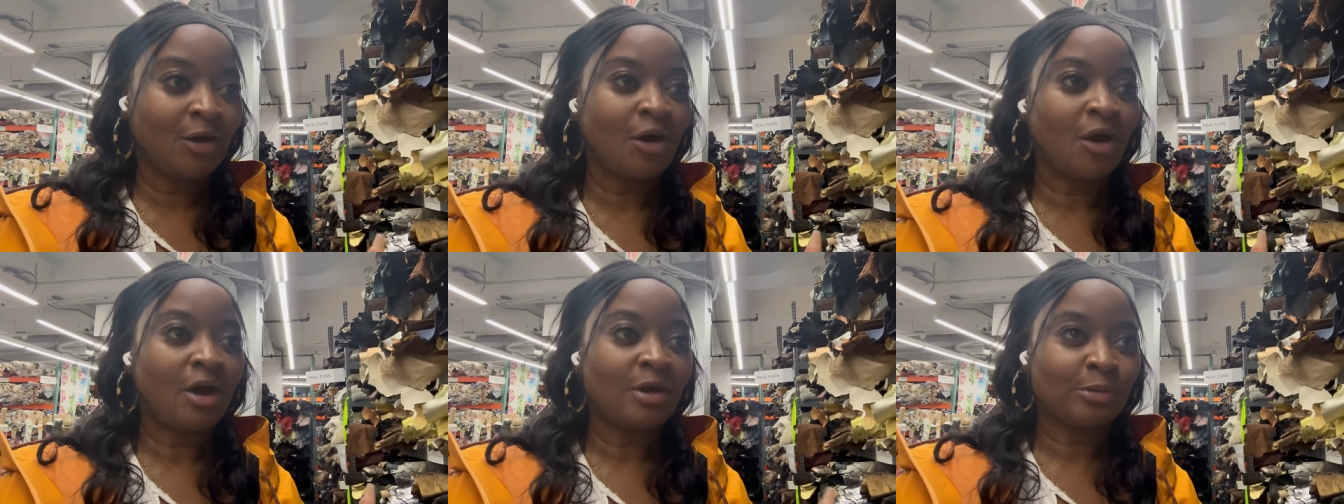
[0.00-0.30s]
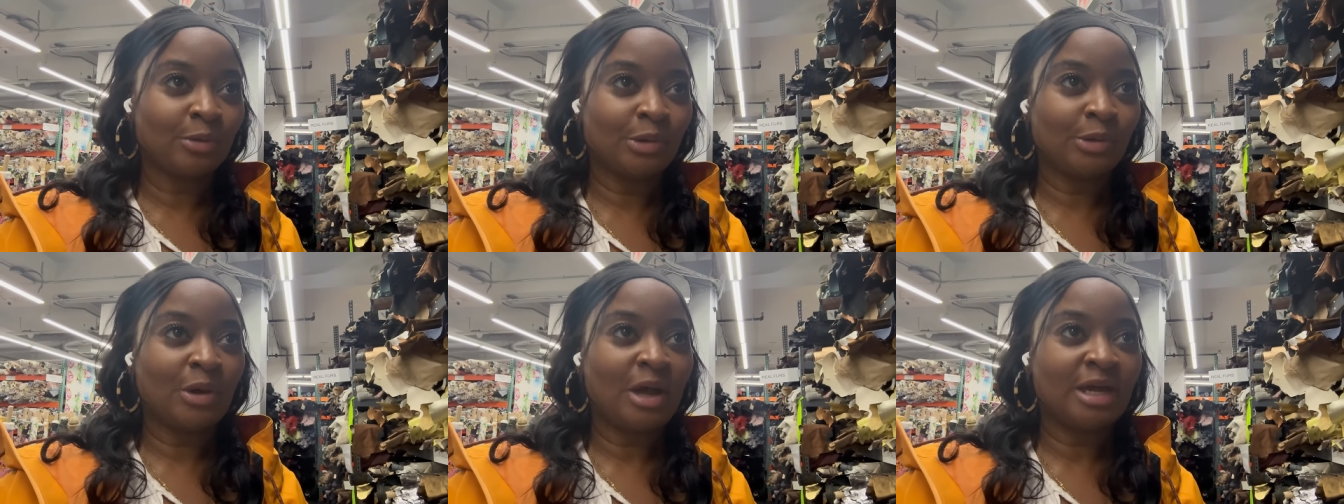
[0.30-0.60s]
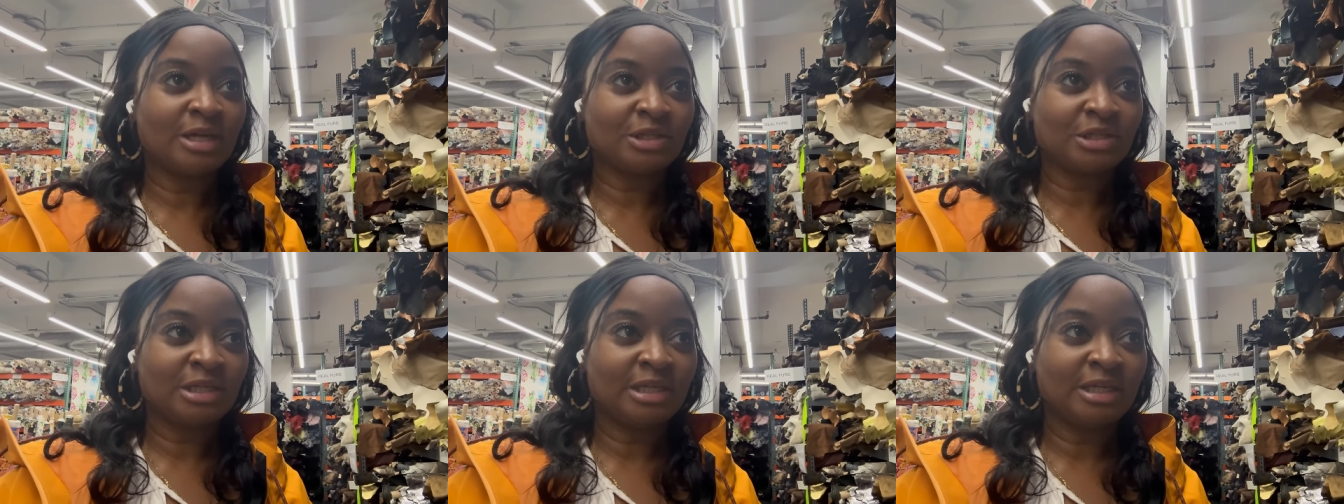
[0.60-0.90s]
I will
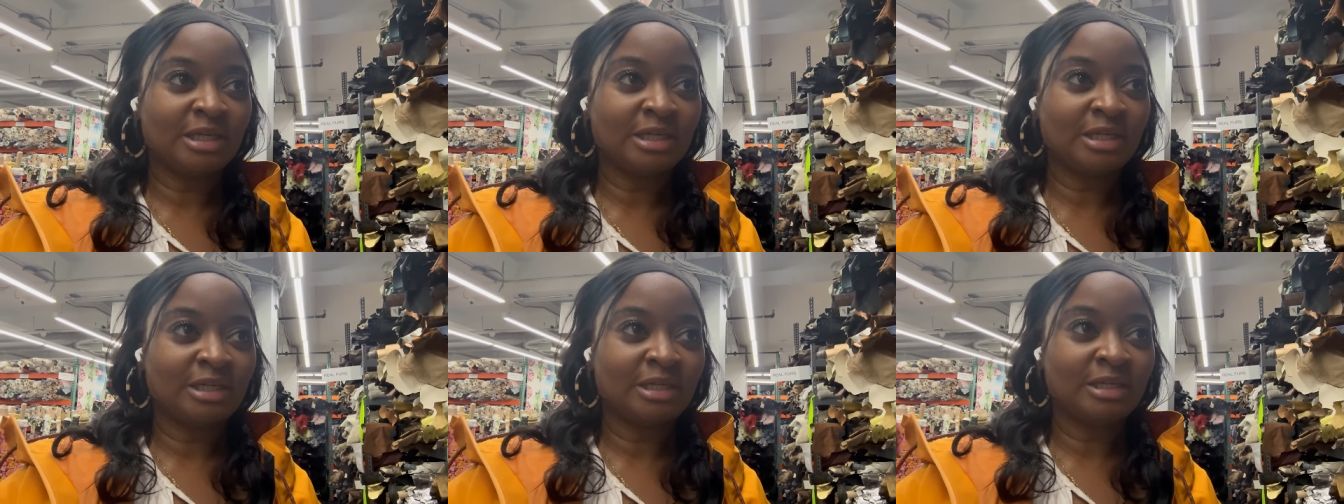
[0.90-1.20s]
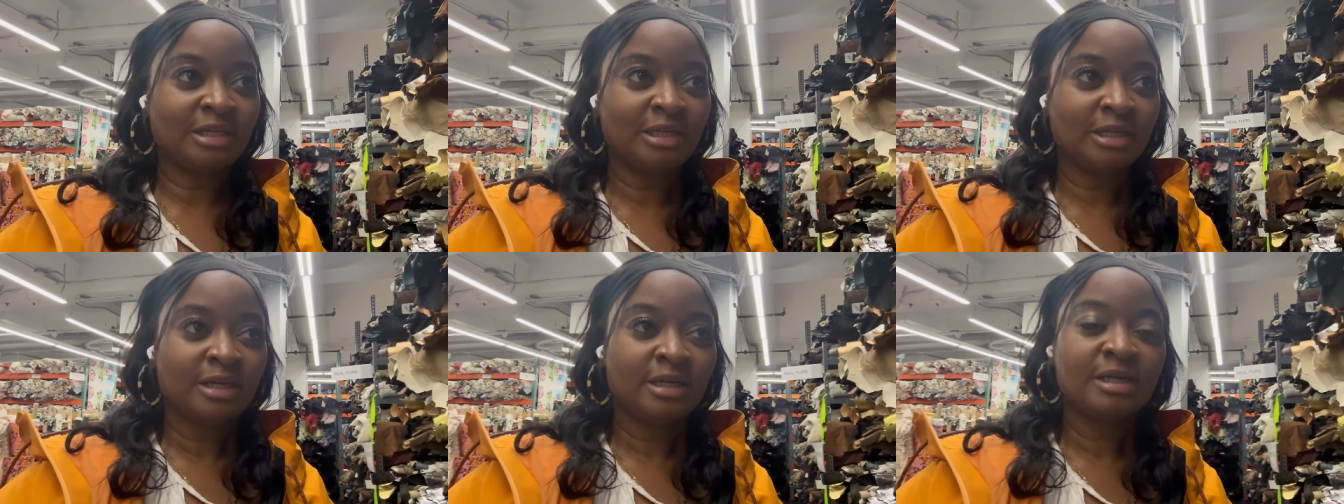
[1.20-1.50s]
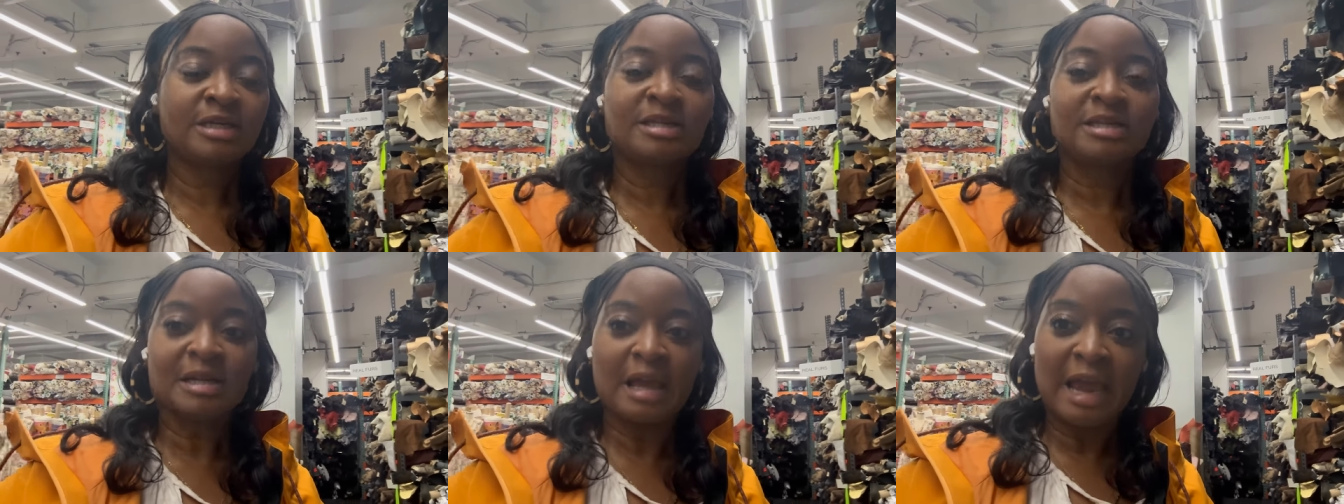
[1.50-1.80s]
actually
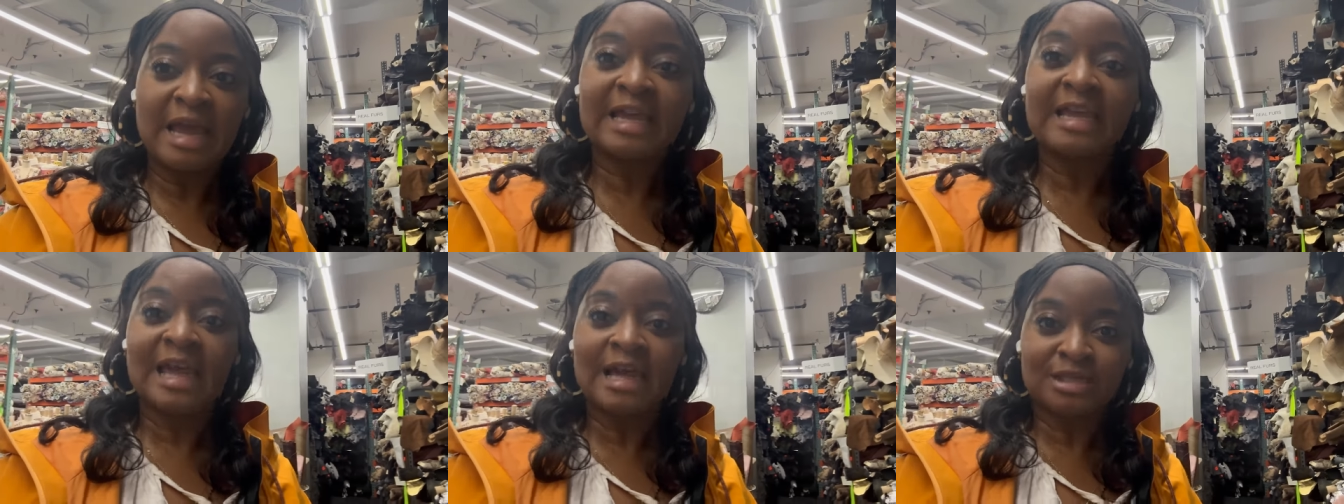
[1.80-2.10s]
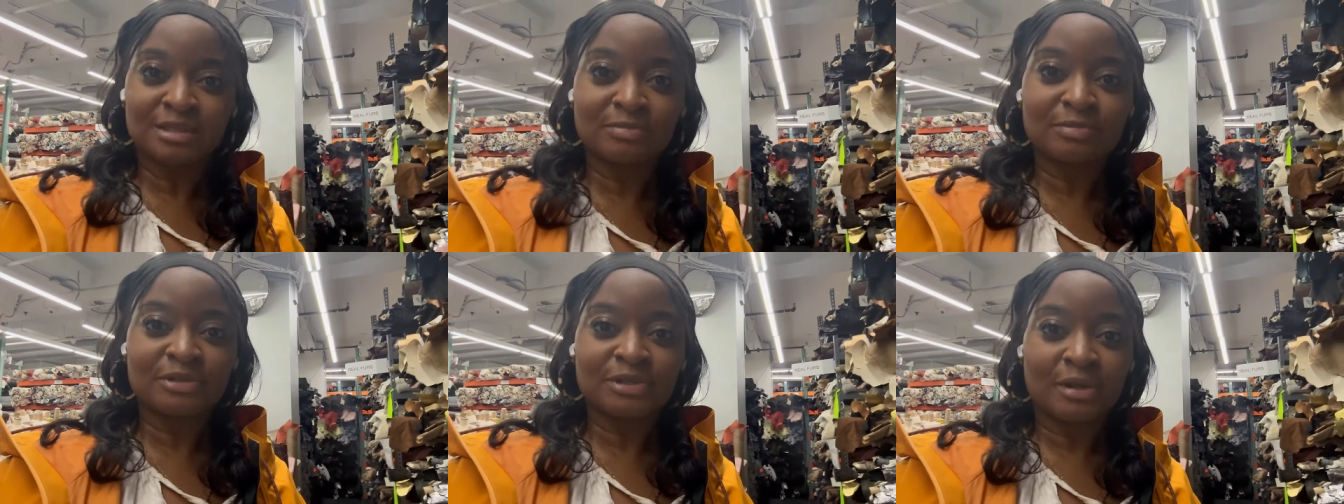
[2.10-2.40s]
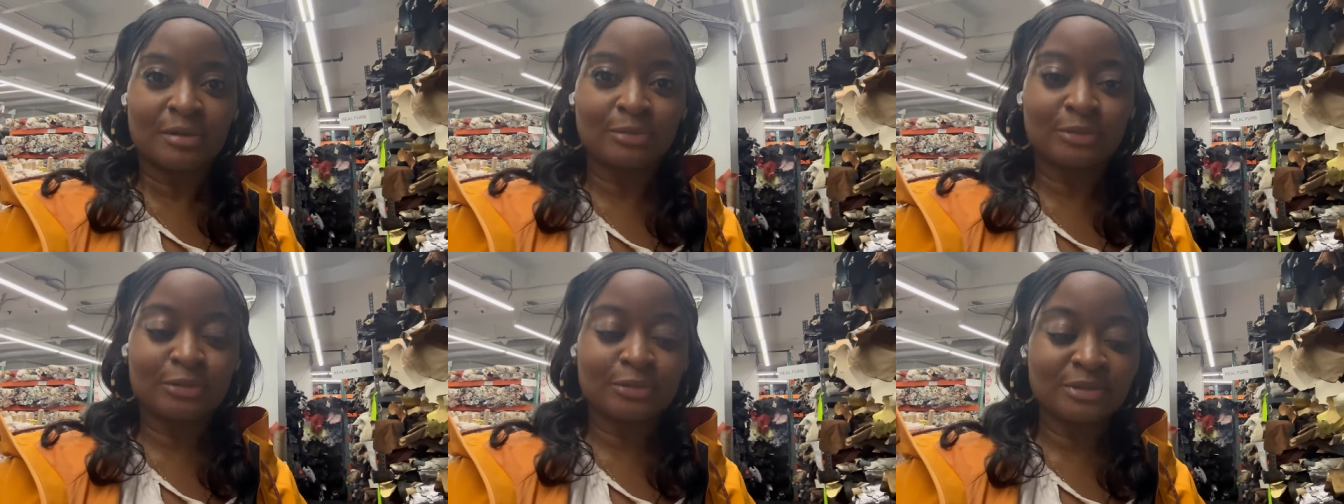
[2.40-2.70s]
get some
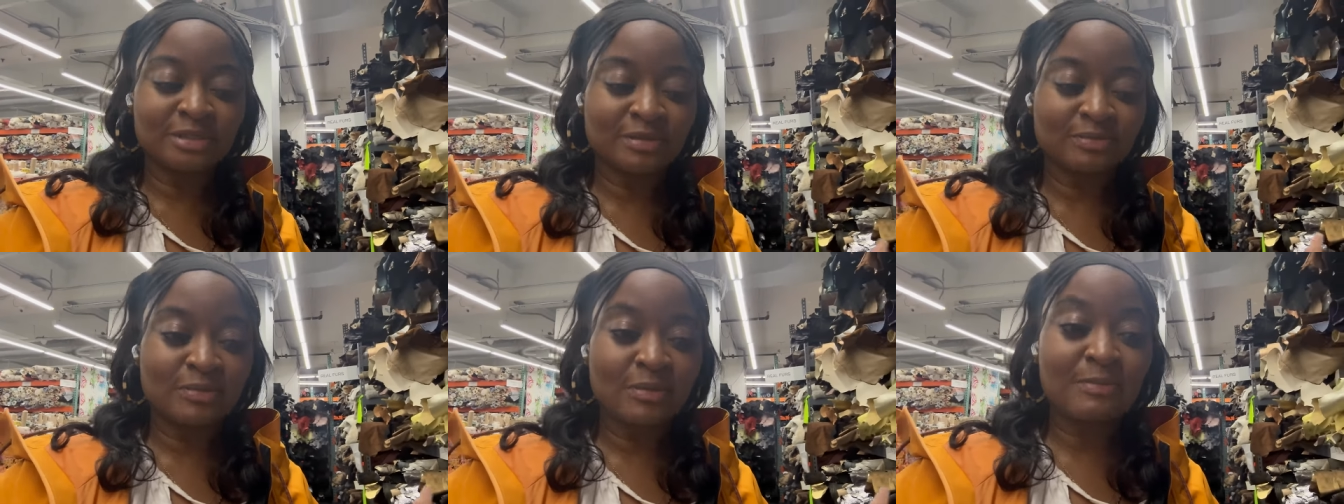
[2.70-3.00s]
samples and